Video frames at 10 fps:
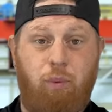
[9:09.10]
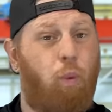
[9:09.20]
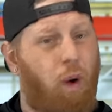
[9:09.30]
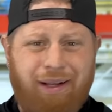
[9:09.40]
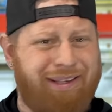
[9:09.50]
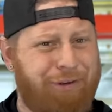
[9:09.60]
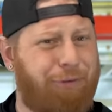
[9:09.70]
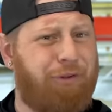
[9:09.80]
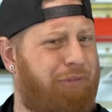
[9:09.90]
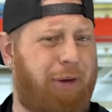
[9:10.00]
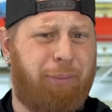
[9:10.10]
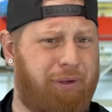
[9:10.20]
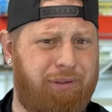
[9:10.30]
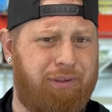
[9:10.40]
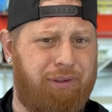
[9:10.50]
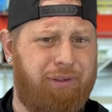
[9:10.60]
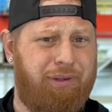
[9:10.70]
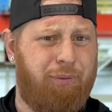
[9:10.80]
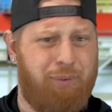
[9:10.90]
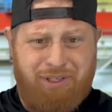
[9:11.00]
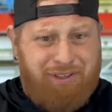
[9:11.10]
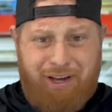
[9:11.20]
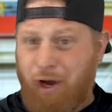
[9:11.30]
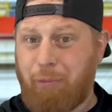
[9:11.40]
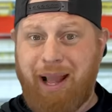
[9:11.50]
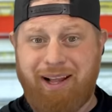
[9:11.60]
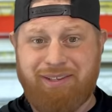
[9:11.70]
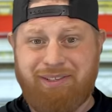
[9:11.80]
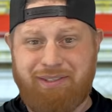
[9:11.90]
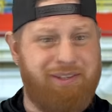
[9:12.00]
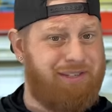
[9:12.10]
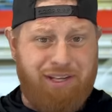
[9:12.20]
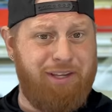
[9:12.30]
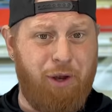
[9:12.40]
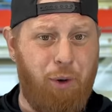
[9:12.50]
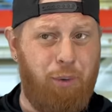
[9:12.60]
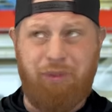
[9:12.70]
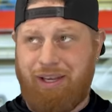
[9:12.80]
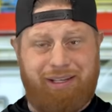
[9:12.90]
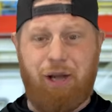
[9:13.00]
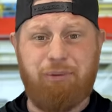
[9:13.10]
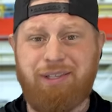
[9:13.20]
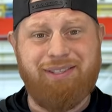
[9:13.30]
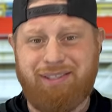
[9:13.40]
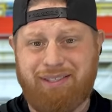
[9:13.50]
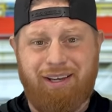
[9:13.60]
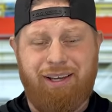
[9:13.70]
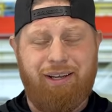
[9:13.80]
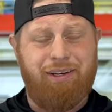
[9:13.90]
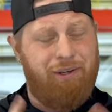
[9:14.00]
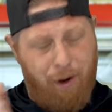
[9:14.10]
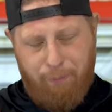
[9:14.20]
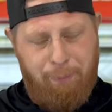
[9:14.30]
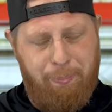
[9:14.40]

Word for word: what killed the Viper? Was it the airbags, the CEO, the accountants? No.